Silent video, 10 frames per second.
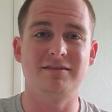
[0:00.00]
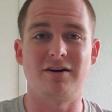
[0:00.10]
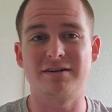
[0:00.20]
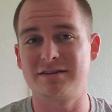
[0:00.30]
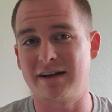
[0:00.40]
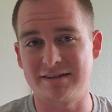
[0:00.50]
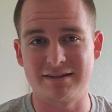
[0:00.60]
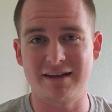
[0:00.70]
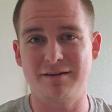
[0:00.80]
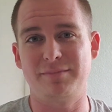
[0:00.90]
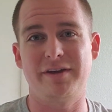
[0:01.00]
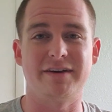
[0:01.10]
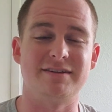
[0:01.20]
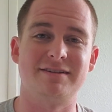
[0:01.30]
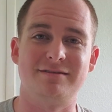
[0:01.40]
Dog still has to stay in
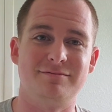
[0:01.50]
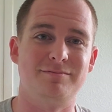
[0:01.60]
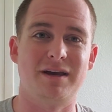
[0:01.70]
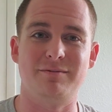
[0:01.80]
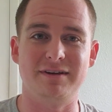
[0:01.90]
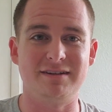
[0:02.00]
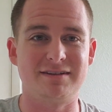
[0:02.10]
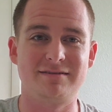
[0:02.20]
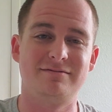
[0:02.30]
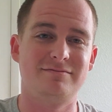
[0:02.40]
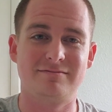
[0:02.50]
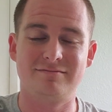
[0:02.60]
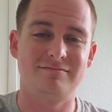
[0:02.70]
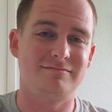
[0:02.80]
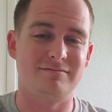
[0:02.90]
place. Baby's
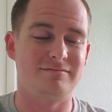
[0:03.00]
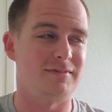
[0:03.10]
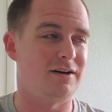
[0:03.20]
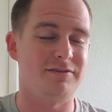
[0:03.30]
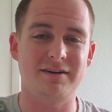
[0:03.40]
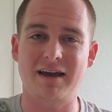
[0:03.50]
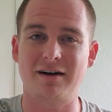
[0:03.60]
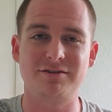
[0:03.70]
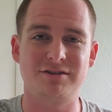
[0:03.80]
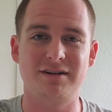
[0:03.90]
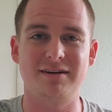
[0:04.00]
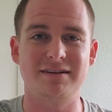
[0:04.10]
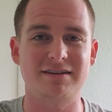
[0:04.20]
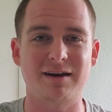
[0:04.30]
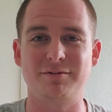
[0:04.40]
on the couch getting
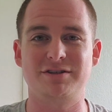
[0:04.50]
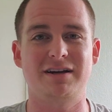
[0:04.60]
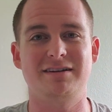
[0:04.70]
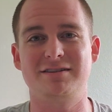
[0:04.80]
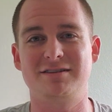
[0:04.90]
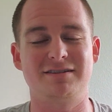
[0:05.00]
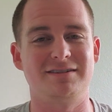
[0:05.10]
his diaper changed.